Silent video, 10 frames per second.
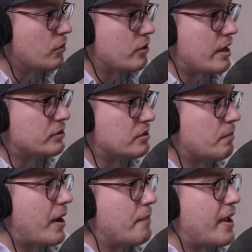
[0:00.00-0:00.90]
able to
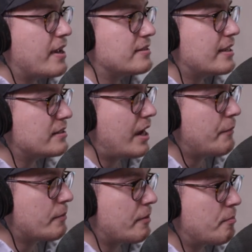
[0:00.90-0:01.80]
bypass that
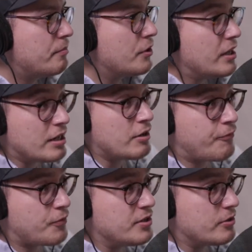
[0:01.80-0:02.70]
timer by putting it in a
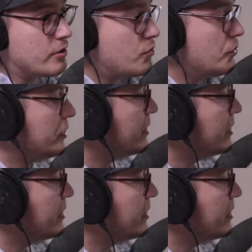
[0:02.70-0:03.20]
freezer and cooling it